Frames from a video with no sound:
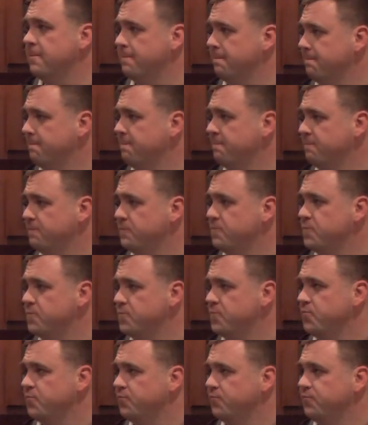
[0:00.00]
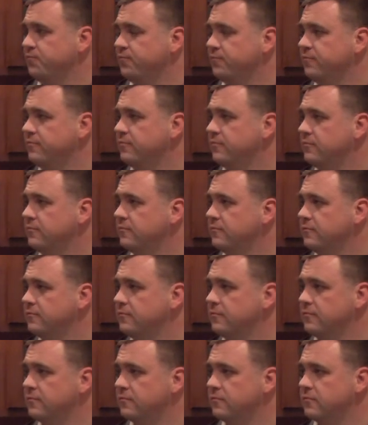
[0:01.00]

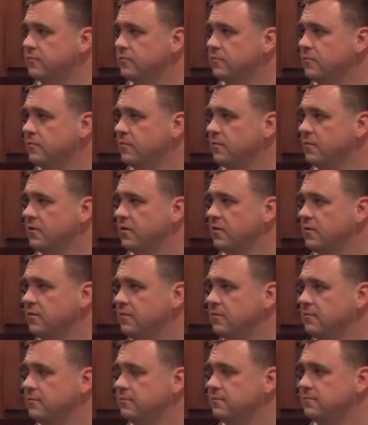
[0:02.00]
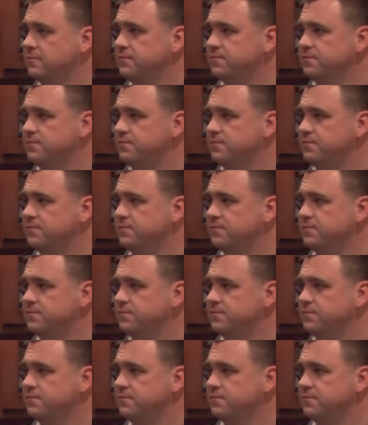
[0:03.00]
(not speaking)